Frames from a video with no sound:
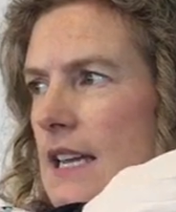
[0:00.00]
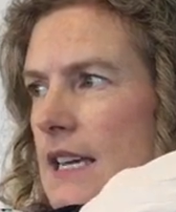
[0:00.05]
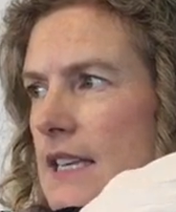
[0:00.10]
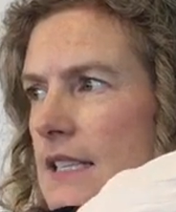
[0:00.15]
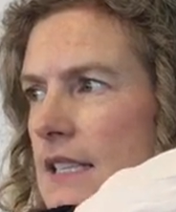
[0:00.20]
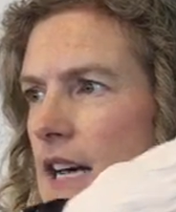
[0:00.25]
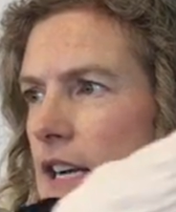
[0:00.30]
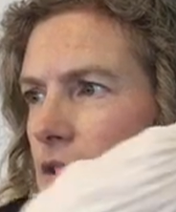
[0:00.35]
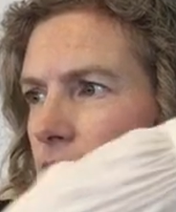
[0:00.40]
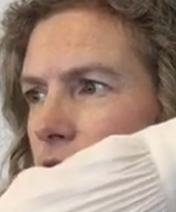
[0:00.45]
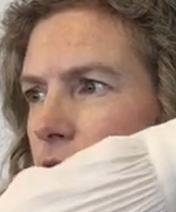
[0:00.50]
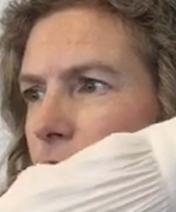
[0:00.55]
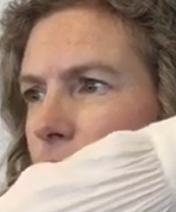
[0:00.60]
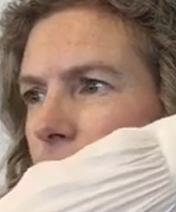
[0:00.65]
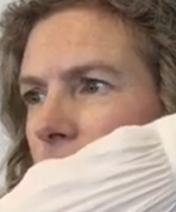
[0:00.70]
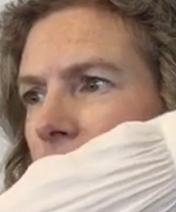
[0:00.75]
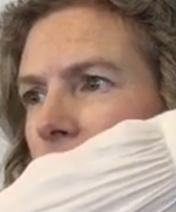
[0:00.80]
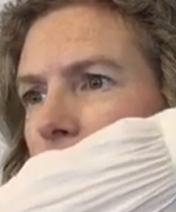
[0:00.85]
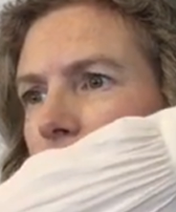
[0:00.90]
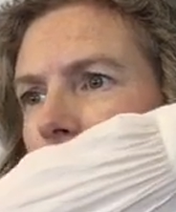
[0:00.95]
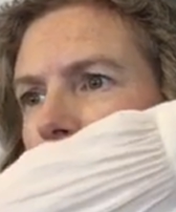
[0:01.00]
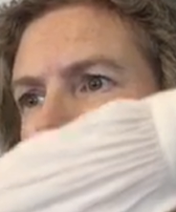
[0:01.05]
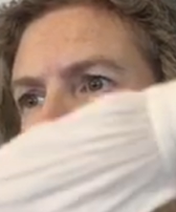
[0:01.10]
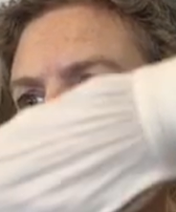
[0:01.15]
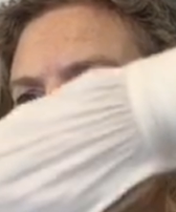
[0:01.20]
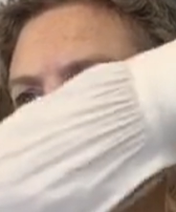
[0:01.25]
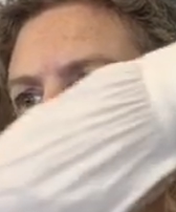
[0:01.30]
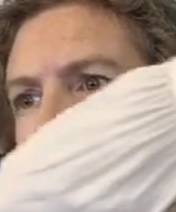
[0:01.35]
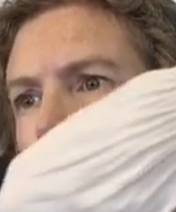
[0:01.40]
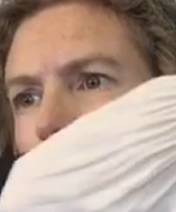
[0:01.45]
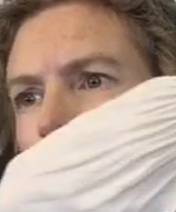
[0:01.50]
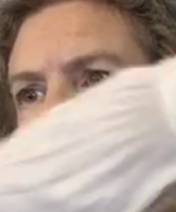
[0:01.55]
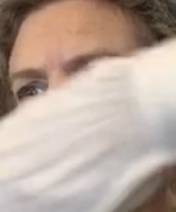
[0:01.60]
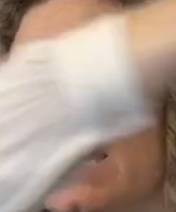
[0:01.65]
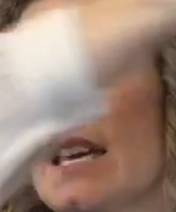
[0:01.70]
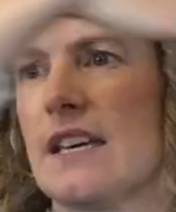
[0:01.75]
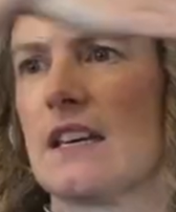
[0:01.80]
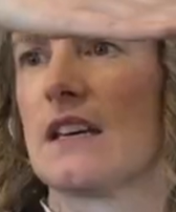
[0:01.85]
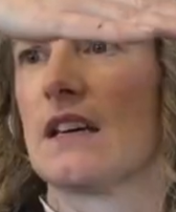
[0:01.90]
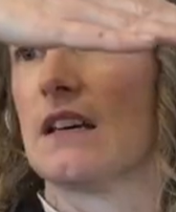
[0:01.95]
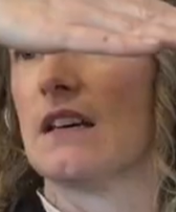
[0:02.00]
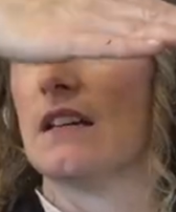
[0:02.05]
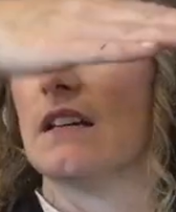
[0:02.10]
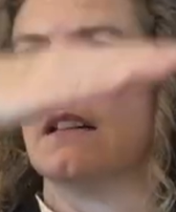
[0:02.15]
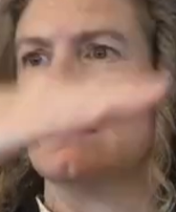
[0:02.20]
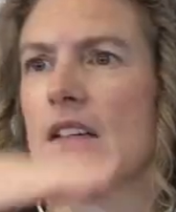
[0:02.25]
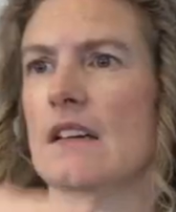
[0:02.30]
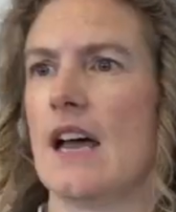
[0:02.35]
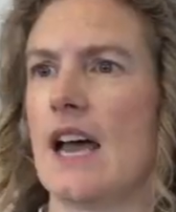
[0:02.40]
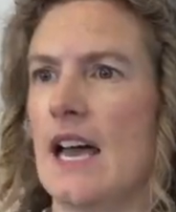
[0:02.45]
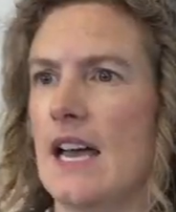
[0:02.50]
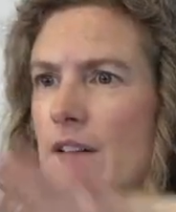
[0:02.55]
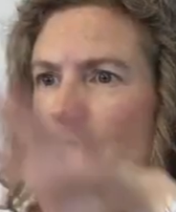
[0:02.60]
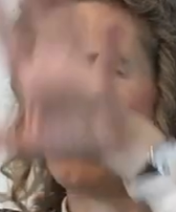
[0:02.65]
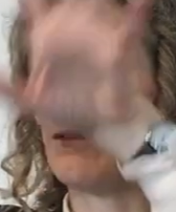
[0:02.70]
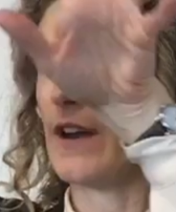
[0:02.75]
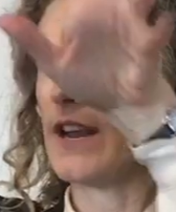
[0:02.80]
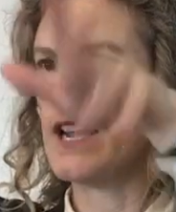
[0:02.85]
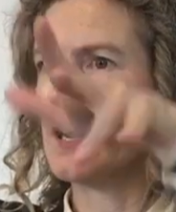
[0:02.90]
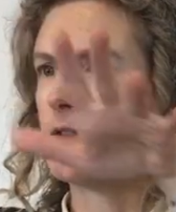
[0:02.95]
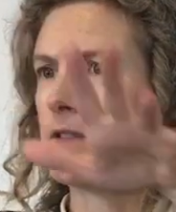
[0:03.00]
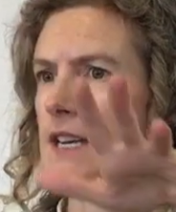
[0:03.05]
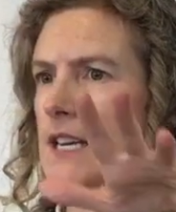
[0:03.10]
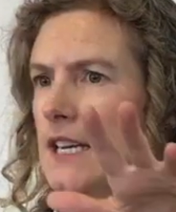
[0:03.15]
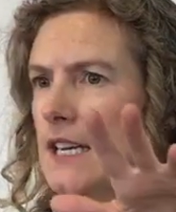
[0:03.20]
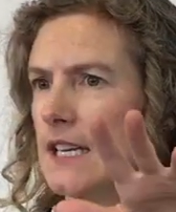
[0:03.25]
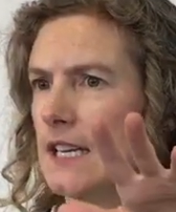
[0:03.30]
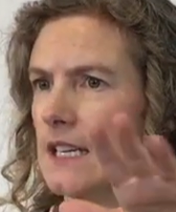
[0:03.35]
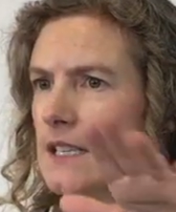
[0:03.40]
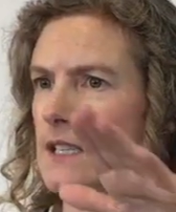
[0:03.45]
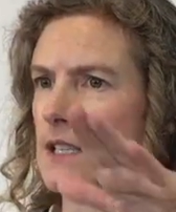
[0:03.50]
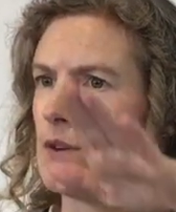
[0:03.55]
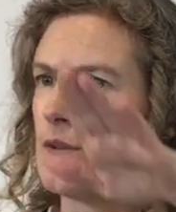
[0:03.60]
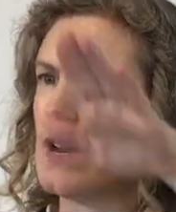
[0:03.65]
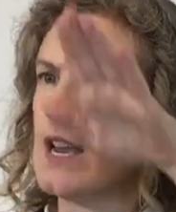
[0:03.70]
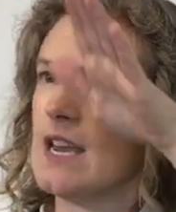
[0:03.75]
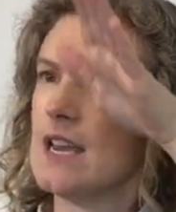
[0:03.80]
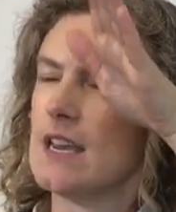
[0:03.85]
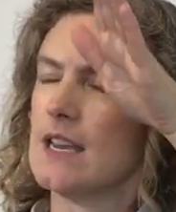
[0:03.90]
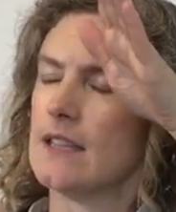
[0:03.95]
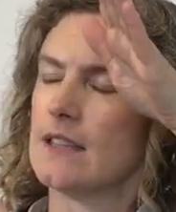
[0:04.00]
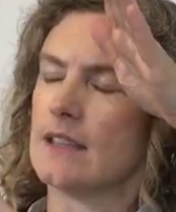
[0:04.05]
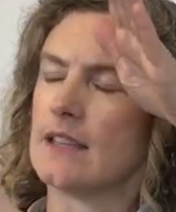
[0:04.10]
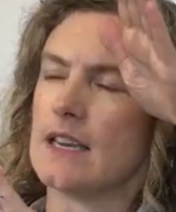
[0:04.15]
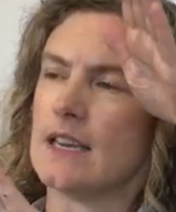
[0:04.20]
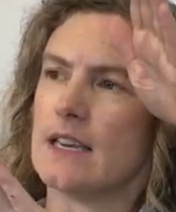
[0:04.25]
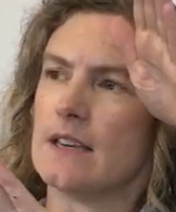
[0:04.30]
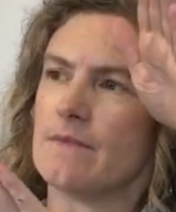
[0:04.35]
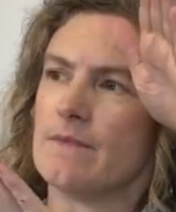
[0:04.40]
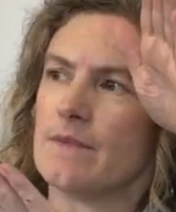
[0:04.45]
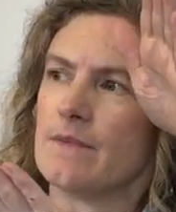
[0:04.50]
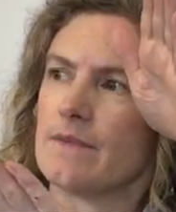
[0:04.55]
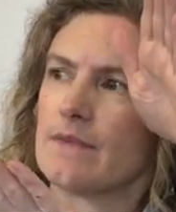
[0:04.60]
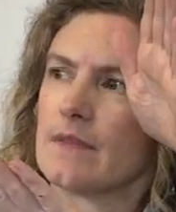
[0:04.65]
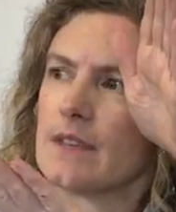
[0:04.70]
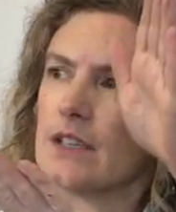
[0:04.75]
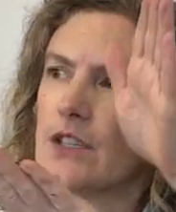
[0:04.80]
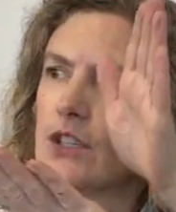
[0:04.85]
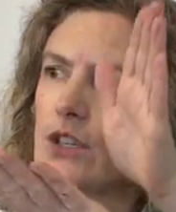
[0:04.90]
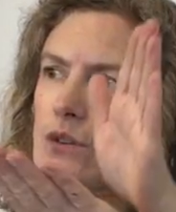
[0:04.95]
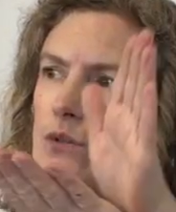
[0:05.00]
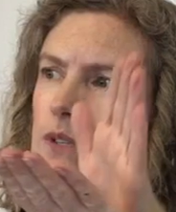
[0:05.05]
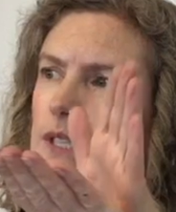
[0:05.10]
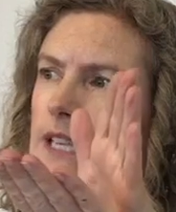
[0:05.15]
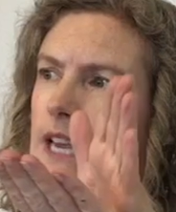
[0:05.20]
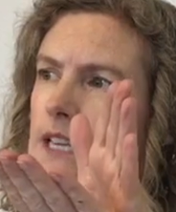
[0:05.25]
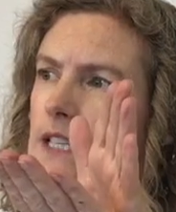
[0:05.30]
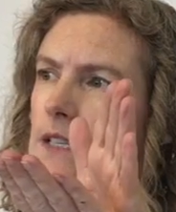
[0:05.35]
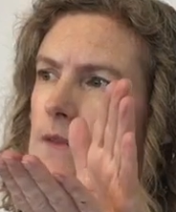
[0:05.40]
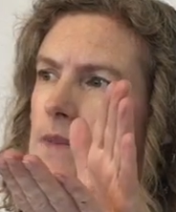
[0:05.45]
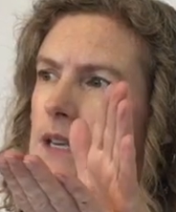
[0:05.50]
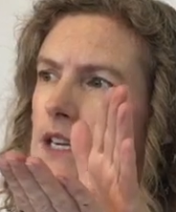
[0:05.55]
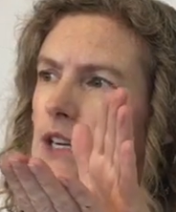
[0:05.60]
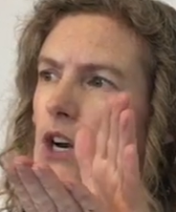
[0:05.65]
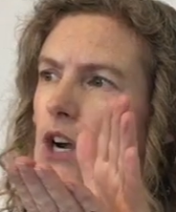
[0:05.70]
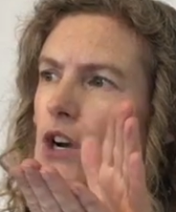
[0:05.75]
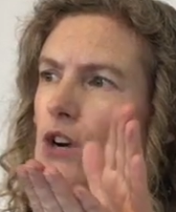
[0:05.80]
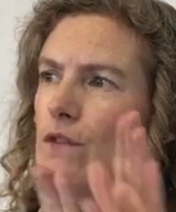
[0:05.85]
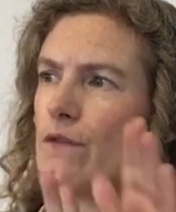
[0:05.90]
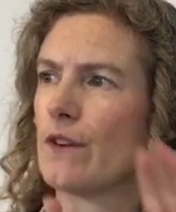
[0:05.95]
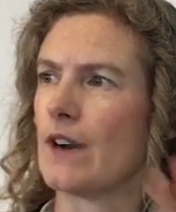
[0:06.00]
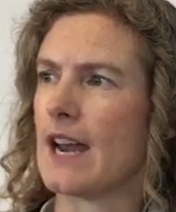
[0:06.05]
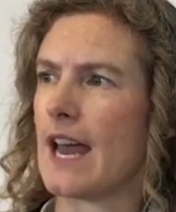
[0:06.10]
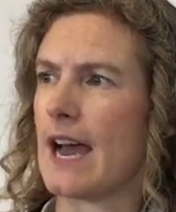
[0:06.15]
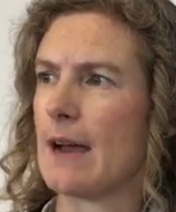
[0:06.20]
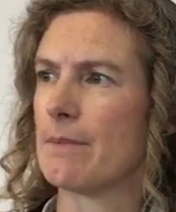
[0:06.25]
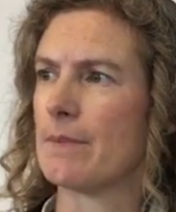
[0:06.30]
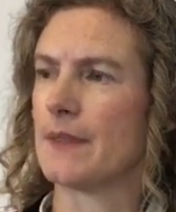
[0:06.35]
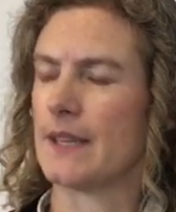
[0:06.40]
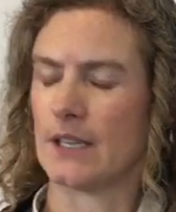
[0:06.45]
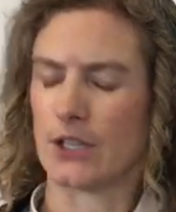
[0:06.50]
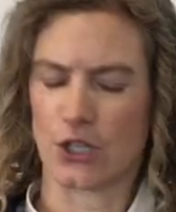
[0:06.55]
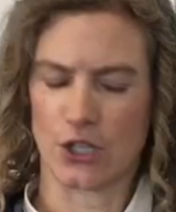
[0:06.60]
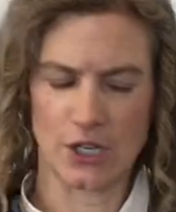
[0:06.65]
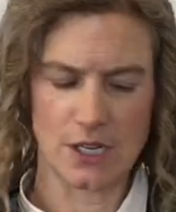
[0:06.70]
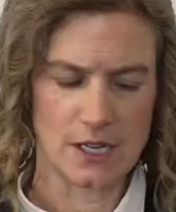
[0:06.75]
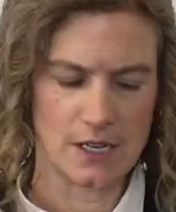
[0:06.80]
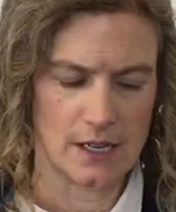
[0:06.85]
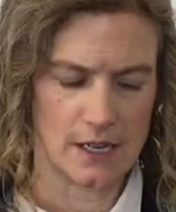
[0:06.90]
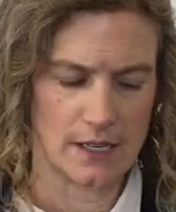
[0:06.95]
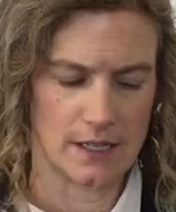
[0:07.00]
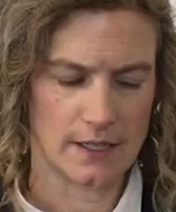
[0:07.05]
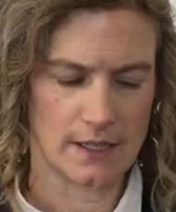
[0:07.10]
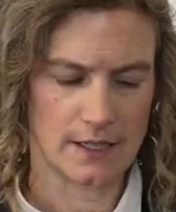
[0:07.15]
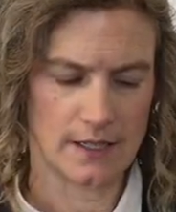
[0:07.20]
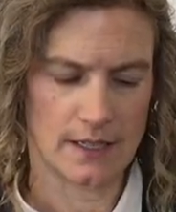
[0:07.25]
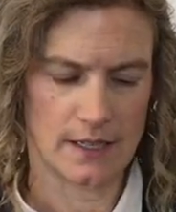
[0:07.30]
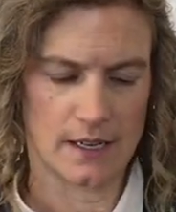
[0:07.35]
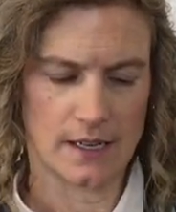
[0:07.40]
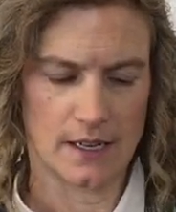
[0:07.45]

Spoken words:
not only flat, but it's almost like flaring a little. So the 2 centimeter overlap that she is